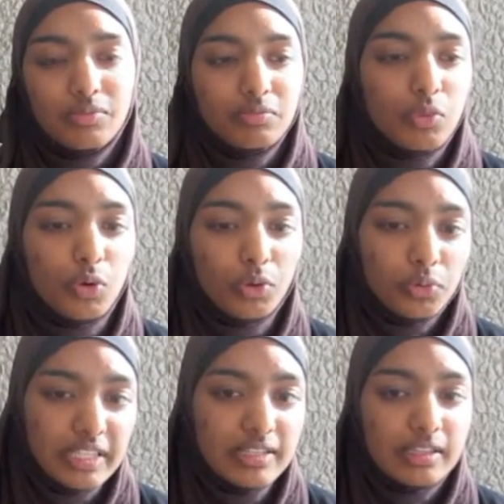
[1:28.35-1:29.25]
more
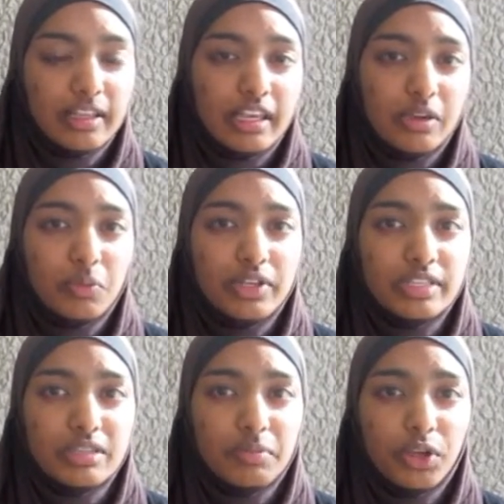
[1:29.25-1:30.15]
recently
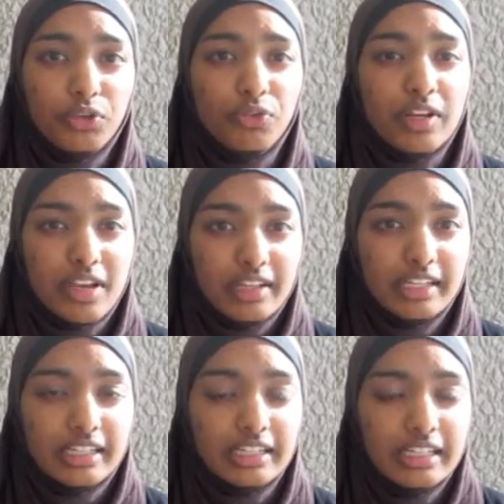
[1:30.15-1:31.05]
was my good friend
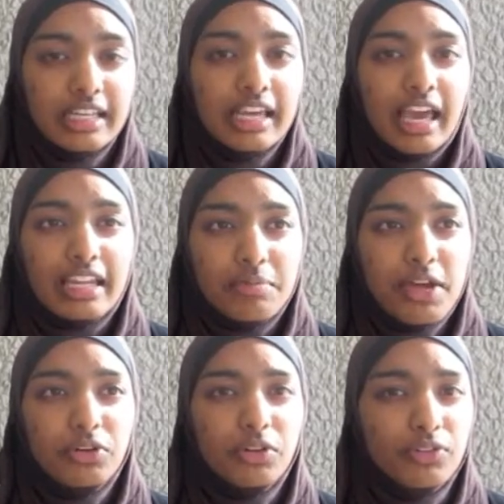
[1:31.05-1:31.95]
Nadia, and I
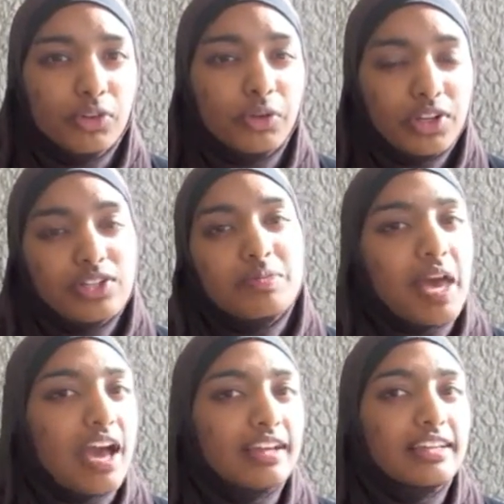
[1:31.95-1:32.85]
met her a few years
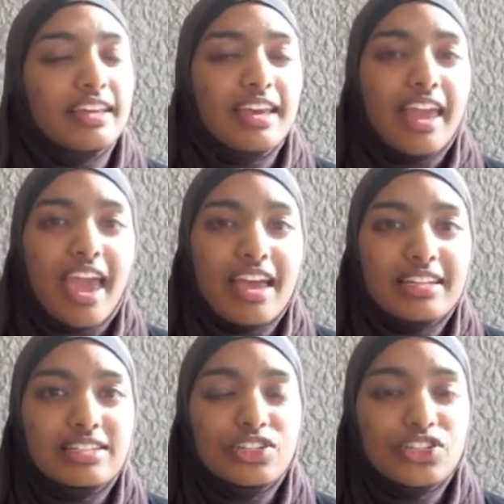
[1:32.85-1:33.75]
back,
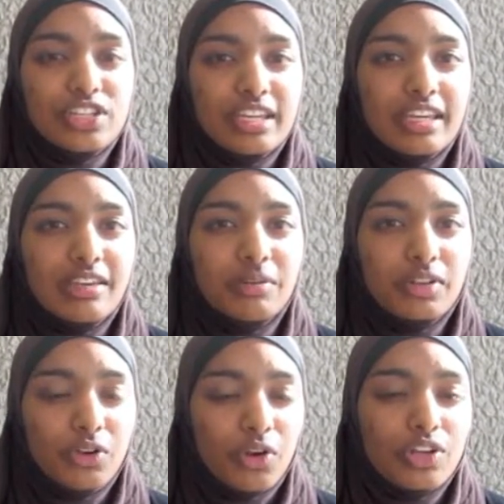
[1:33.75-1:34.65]
and she
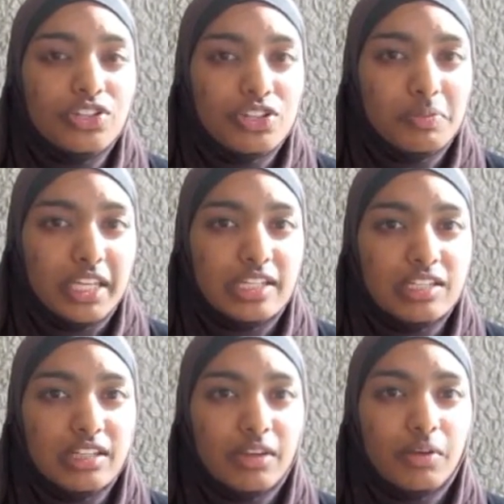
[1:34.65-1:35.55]
encouraged me
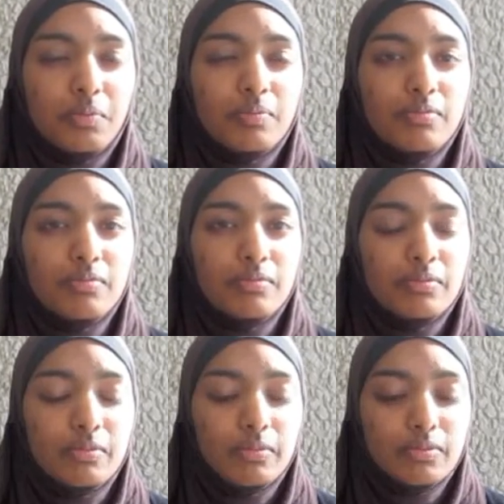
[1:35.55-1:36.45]
to
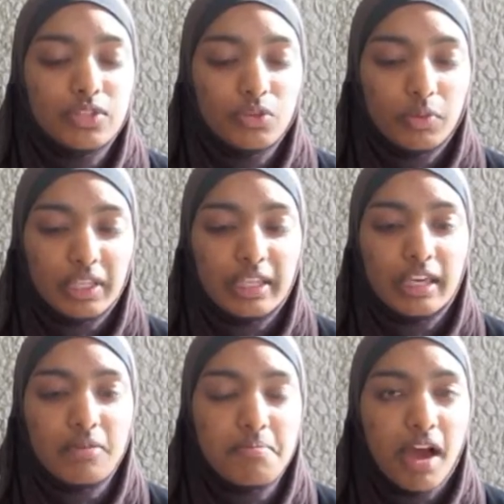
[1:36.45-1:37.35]
really
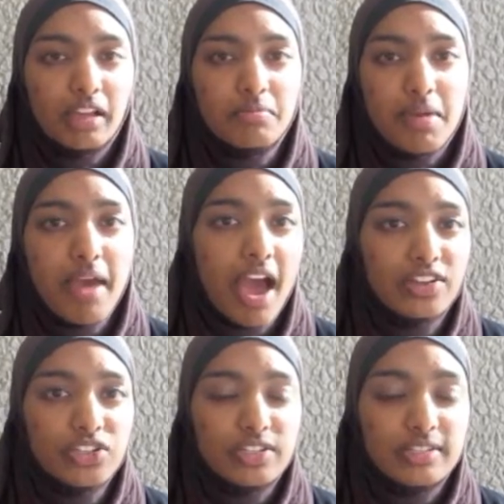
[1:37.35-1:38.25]
combine my
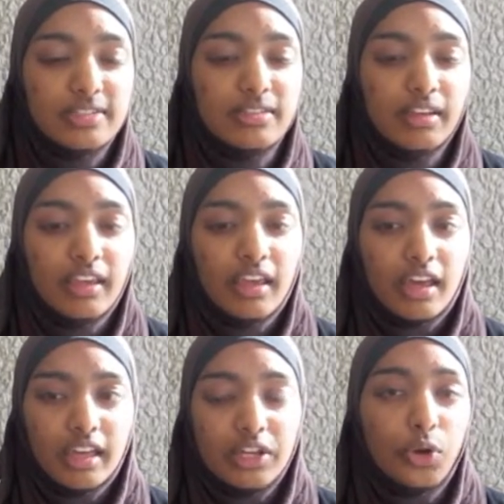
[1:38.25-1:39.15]
passions
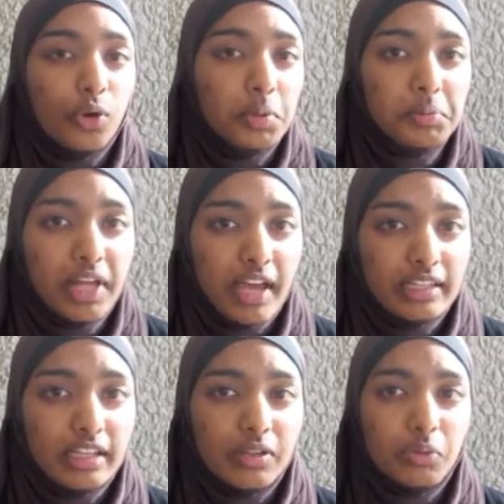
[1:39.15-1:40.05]
in urban
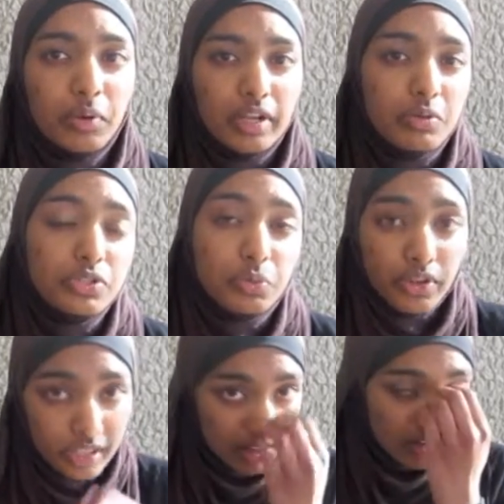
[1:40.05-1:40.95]
planning and what I was
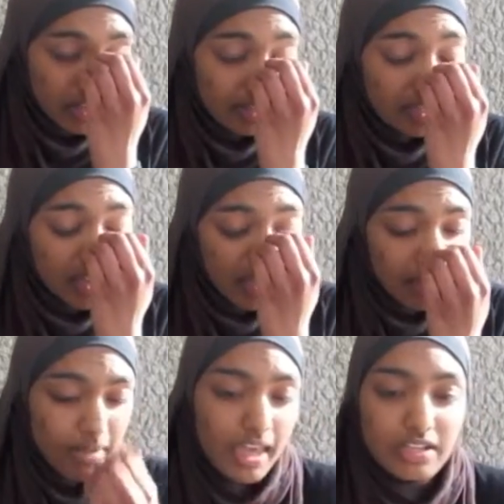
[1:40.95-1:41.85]
working on at the
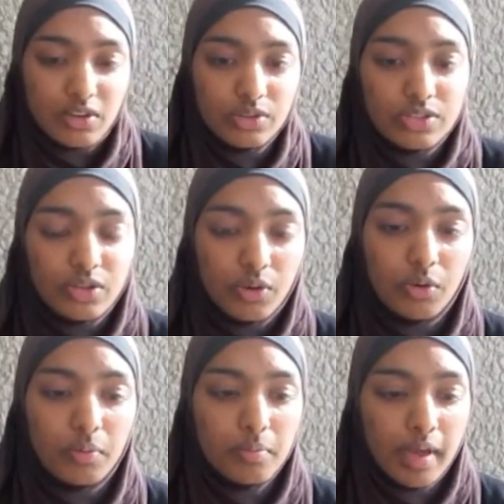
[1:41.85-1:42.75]
time, and
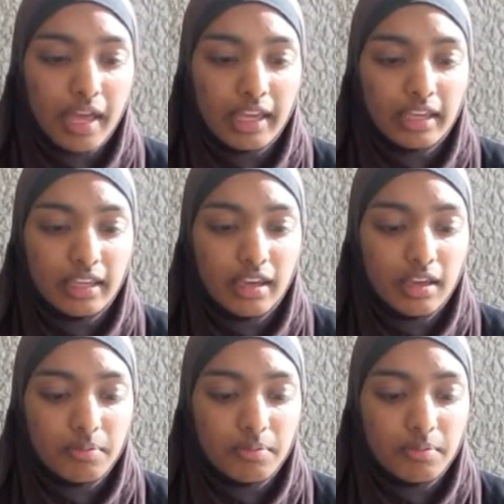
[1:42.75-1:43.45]
also my